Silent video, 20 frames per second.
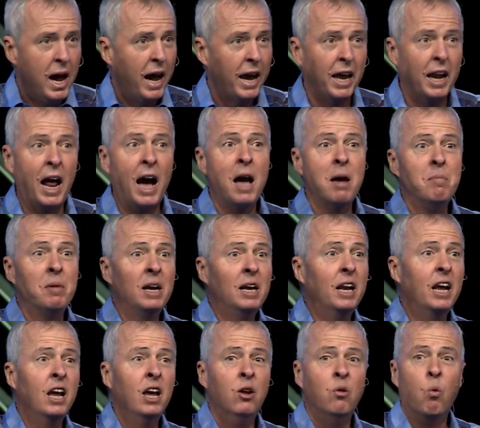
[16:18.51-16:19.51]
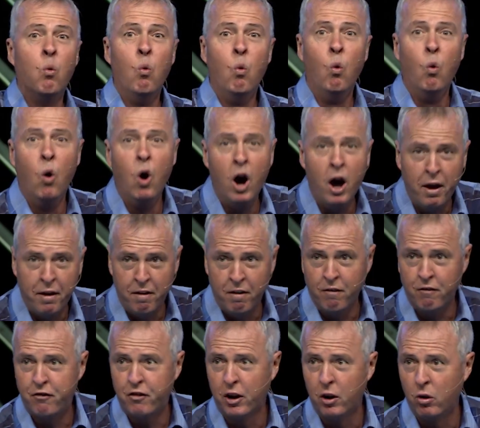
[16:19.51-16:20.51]
And I mean in
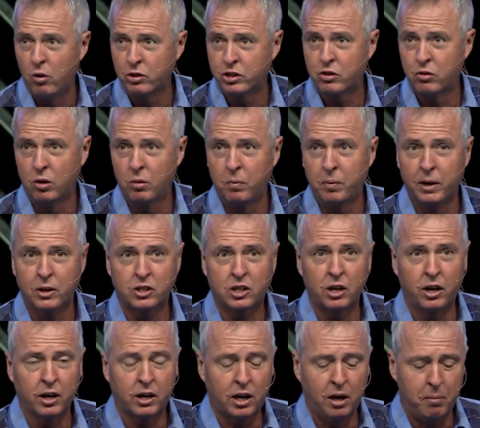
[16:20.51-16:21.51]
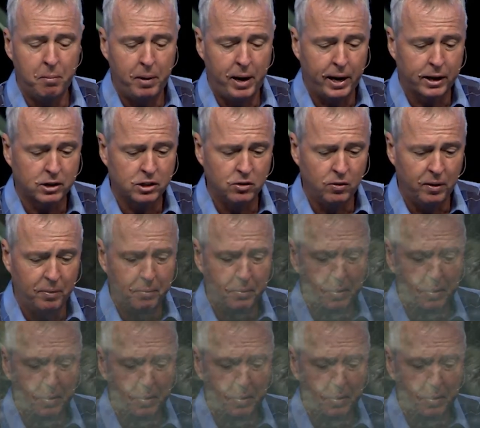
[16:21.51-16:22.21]
one fell swoop. It's going to come back to him.